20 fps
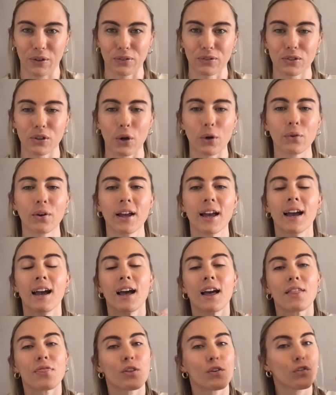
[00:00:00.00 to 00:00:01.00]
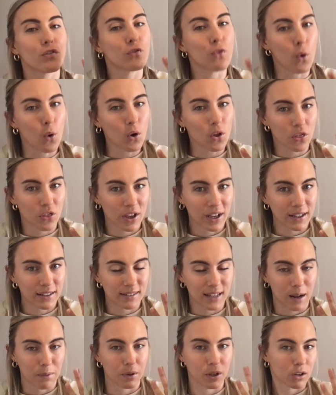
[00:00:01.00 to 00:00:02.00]
So the 4 things
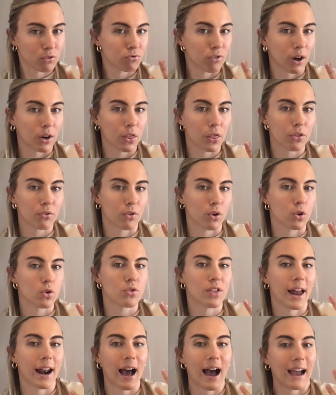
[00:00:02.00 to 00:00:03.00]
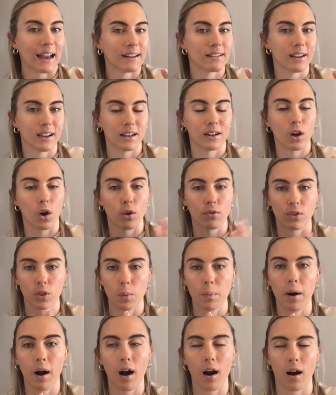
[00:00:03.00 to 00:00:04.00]
that I'm going to run through that I did over the
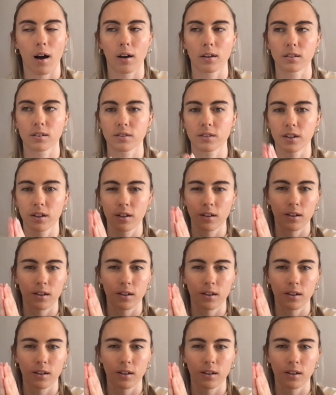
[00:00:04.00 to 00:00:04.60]
past